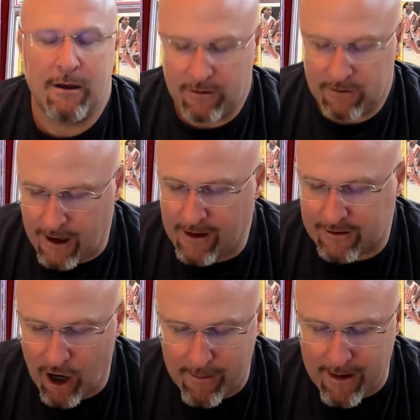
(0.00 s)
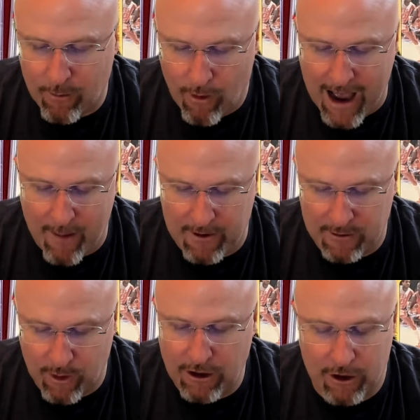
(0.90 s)
So now let's talk about what happens
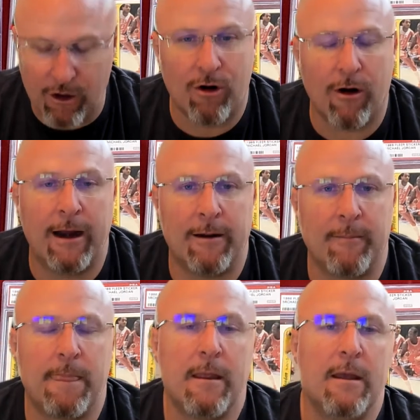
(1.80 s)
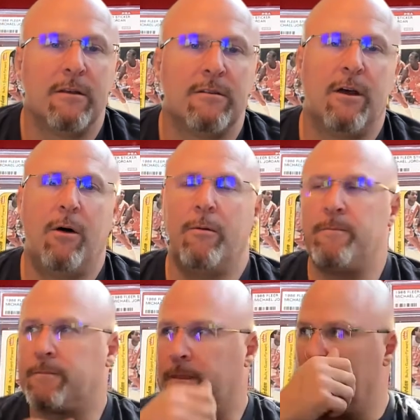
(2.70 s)
when you do grade them. So
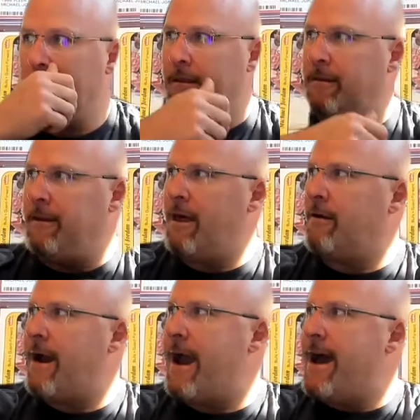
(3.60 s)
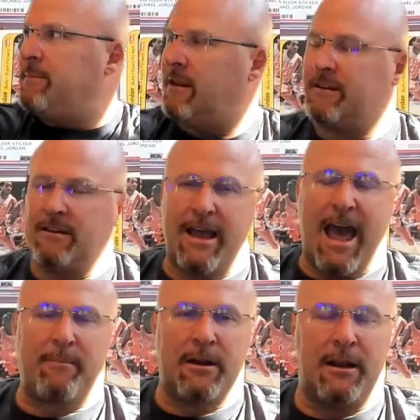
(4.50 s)
the other aspect of that's
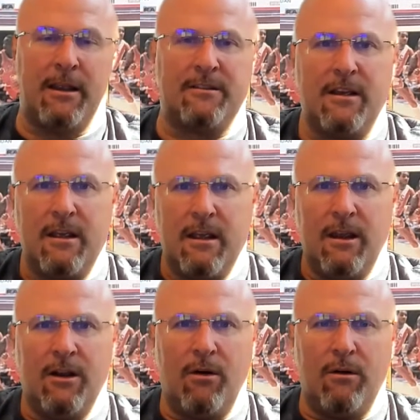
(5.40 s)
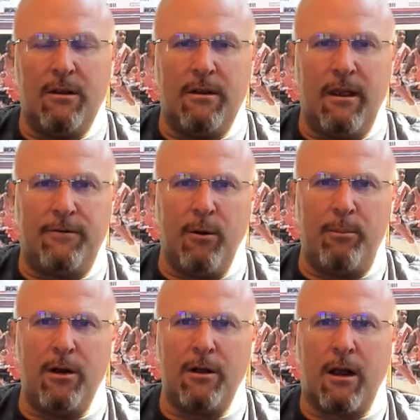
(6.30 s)
happening is, if you're
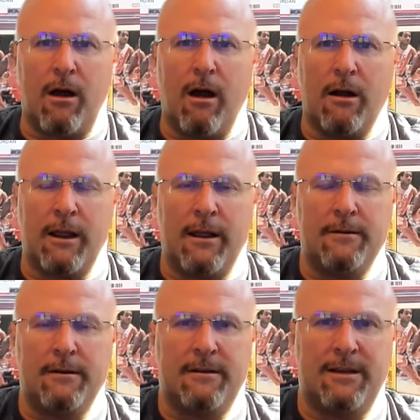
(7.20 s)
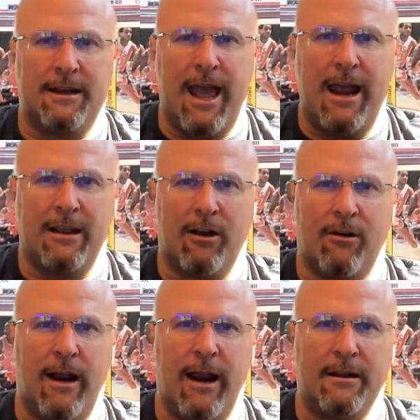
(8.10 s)
putting a card in today to get
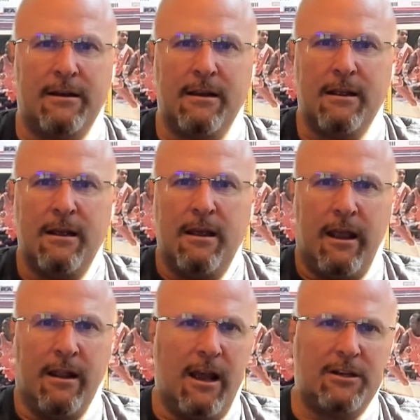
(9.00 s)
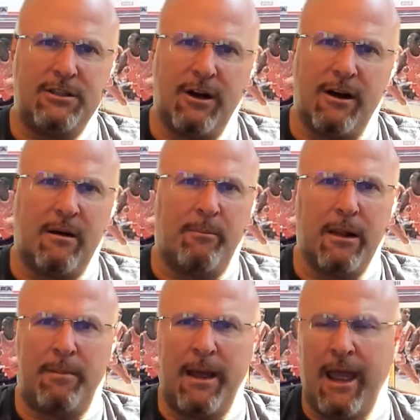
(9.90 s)
graded, unless you're going
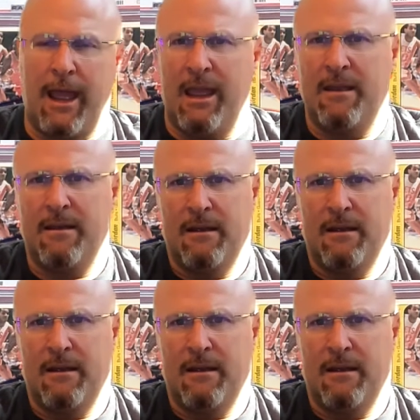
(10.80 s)
to pay